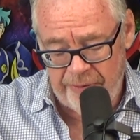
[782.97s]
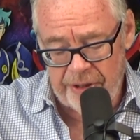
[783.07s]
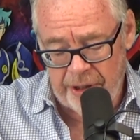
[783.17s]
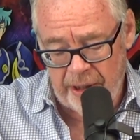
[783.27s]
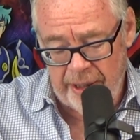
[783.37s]

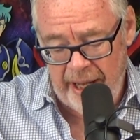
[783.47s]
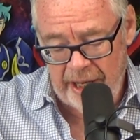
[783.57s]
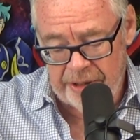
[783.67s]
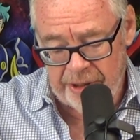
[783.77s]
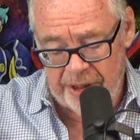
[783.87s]
physically
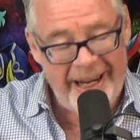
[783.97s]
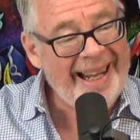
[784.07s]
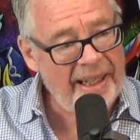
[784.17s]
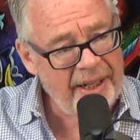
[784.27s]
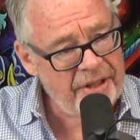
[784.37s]
as the
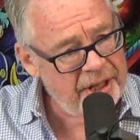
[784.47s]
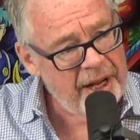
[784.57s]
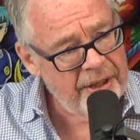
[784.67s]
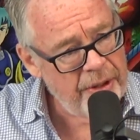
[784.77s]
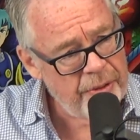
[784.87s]
Daily
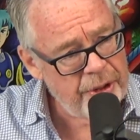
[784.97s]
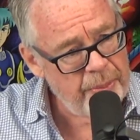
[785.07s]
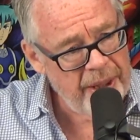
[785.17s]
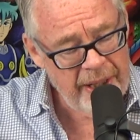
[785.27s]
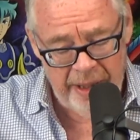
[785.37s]
Gazette used
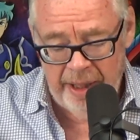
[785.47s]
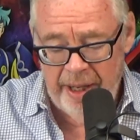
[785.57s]
to be.